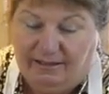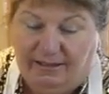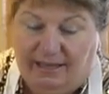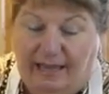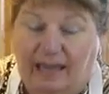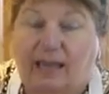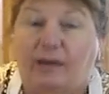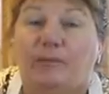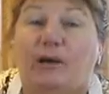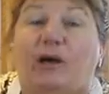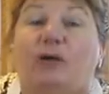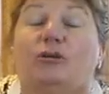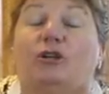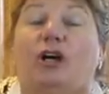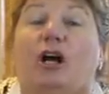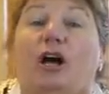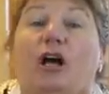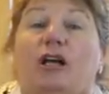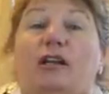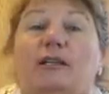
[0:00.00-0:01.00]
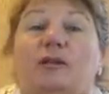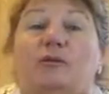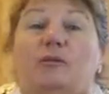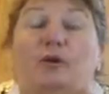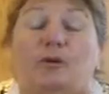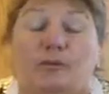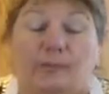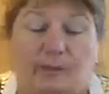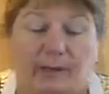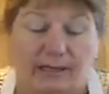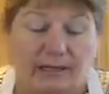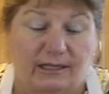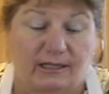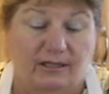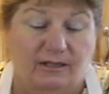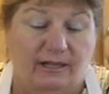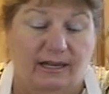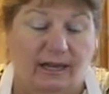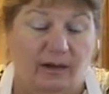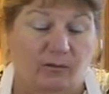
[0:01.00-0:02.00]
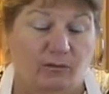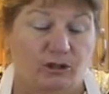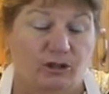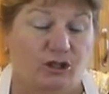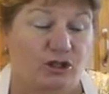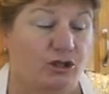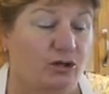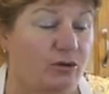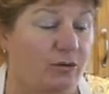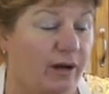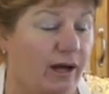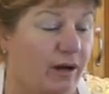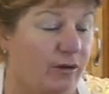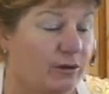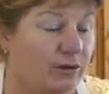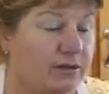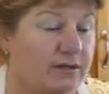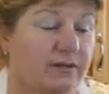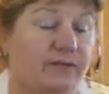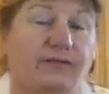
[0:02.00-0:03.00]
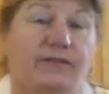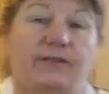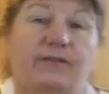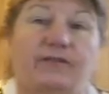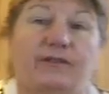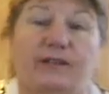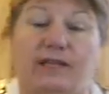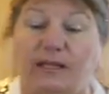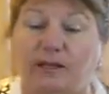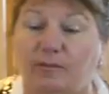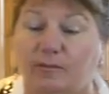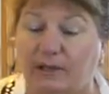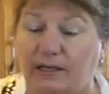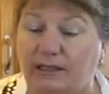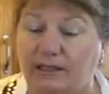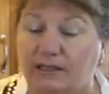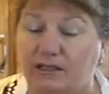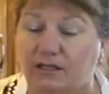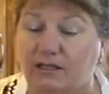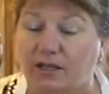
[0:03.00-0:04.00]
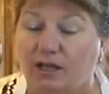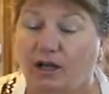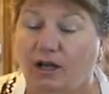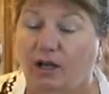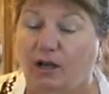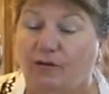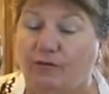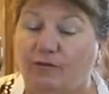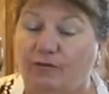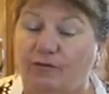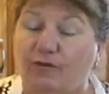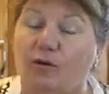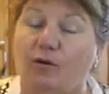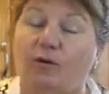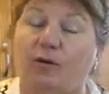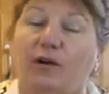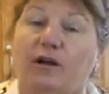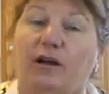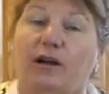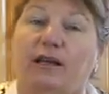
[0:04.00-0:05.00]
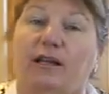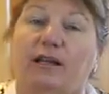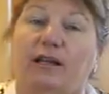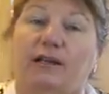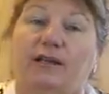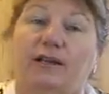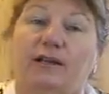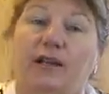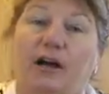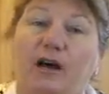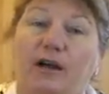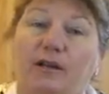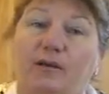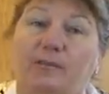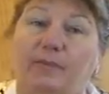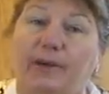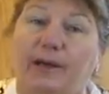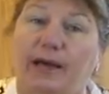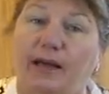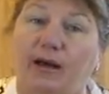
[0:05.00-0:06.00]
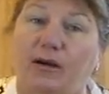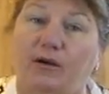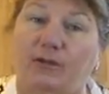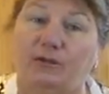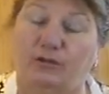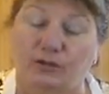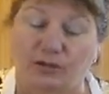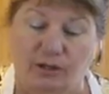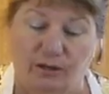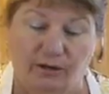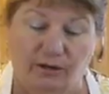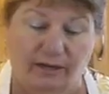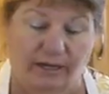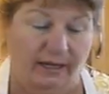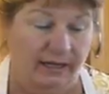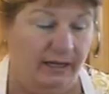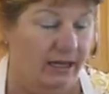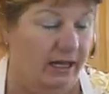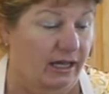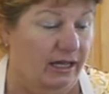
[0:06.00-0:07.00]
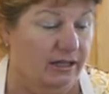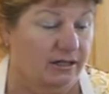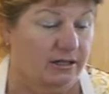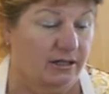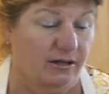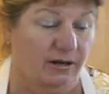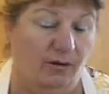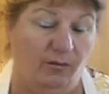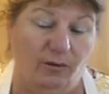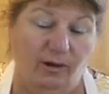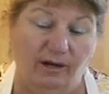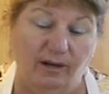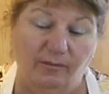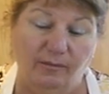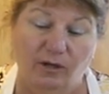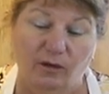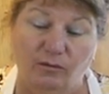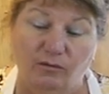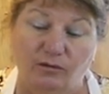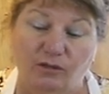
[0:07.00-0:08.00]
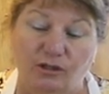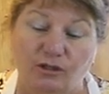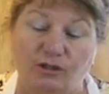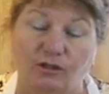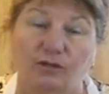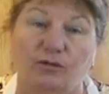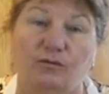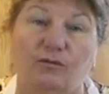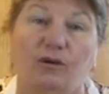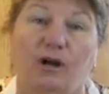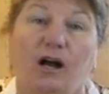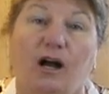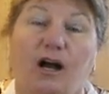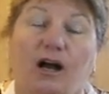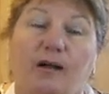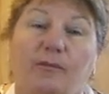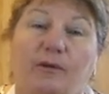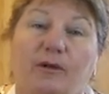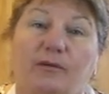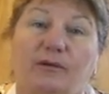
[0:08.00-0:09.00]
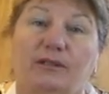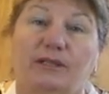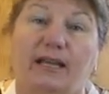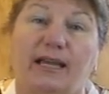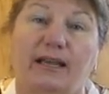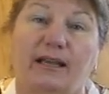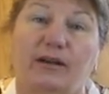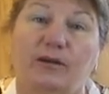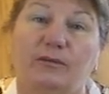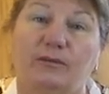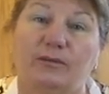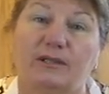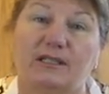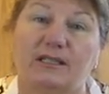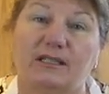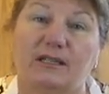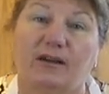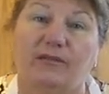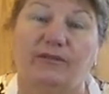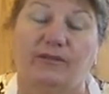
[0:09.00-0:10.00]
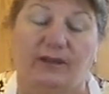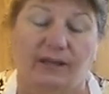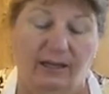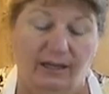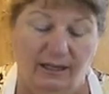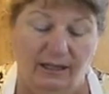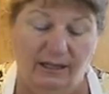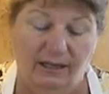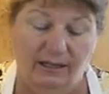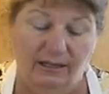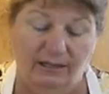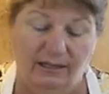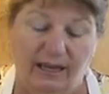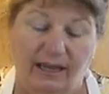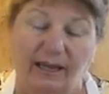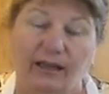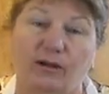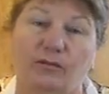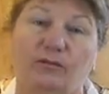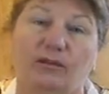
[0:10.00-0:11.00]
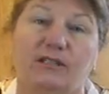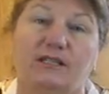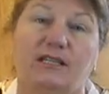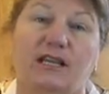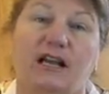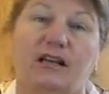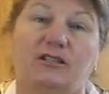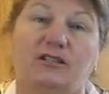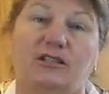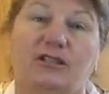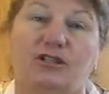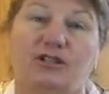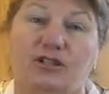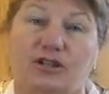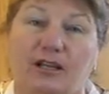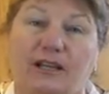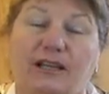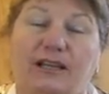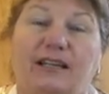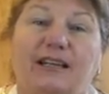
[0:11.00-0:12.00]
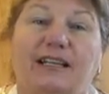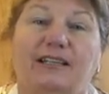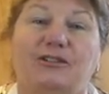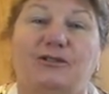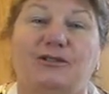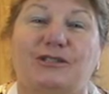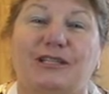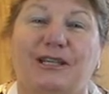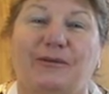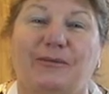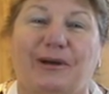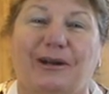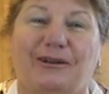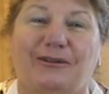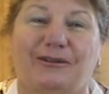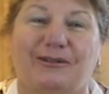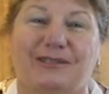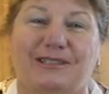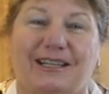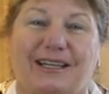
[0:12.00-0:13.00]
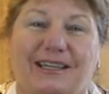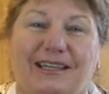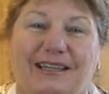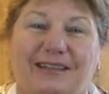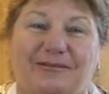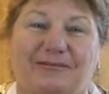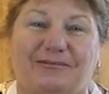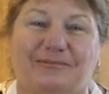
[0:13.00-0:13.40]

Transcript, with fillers: came out all in one piece. So that was two hours and fifteen minutes for a nine pound turkey. So now what I'm going to do, I'm going to take out the stuffing, take out the sausage, let you see what it looks like.